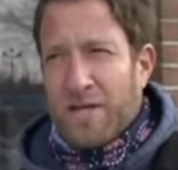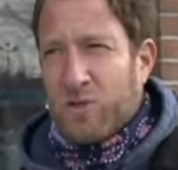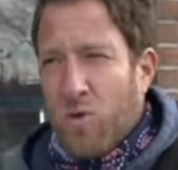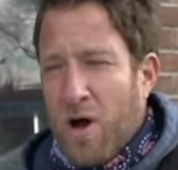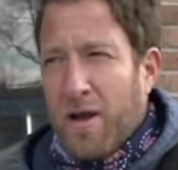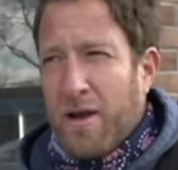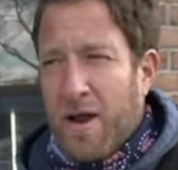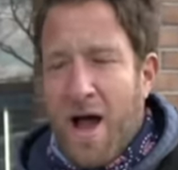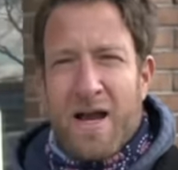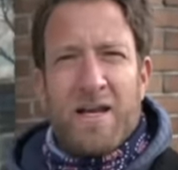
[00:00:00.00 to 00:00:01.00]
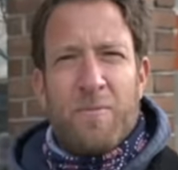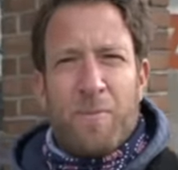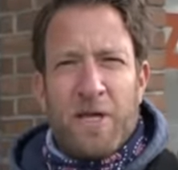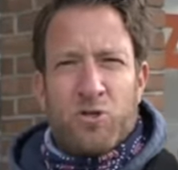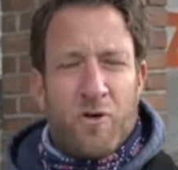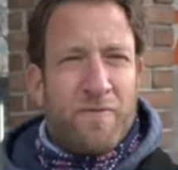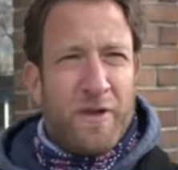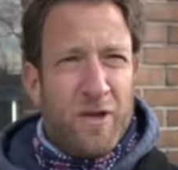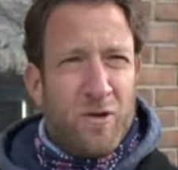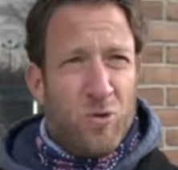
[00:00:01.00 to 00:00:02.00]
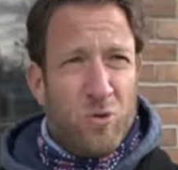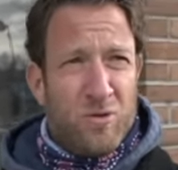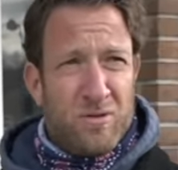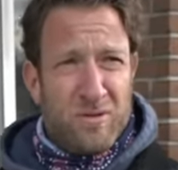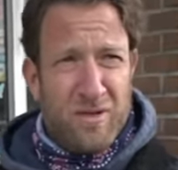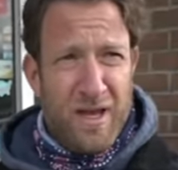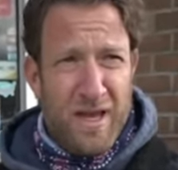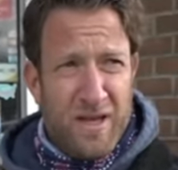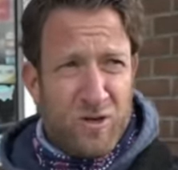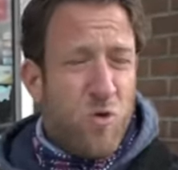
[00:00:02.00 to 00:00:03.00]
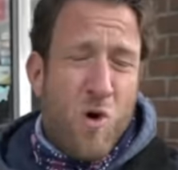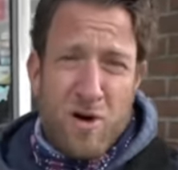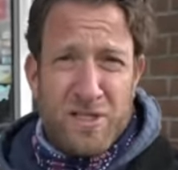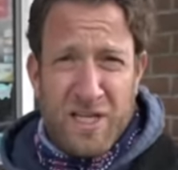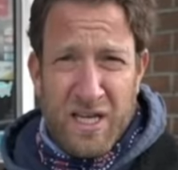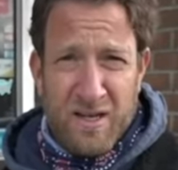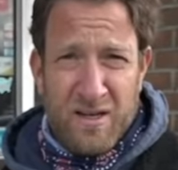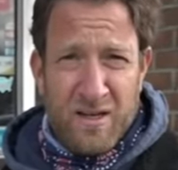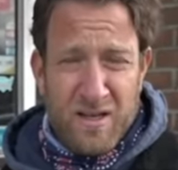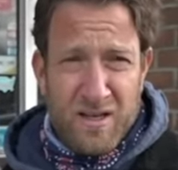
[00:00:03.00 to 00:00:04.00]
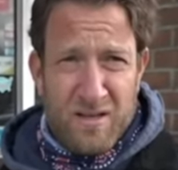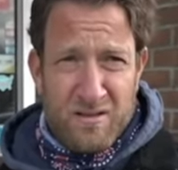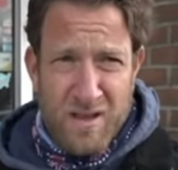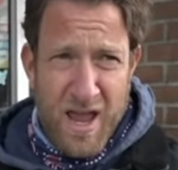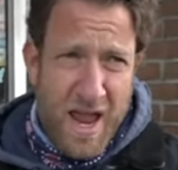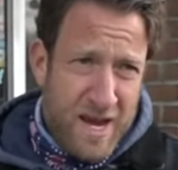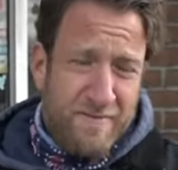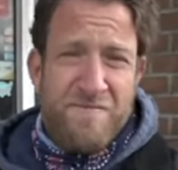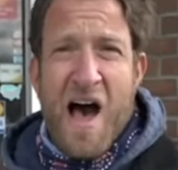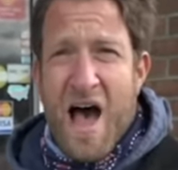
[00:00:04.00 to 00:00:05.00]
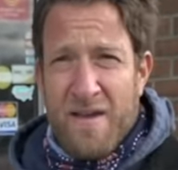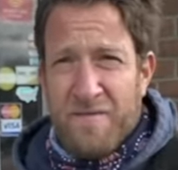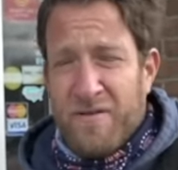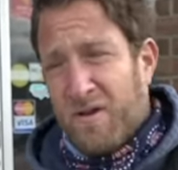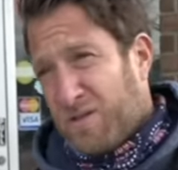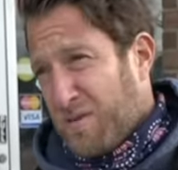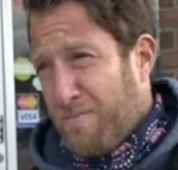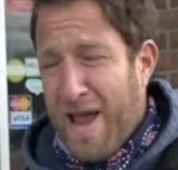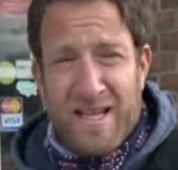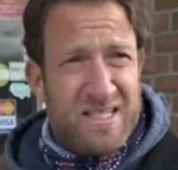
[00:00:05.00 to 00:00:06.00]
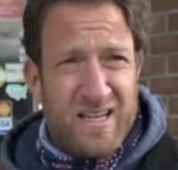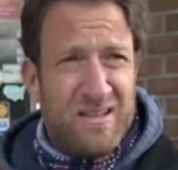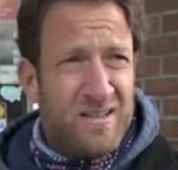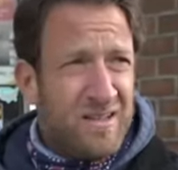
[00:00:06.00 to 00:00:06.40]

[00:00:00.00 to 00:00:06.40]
this one, I did a pizza review in quarantine, 8-5. It was amazing.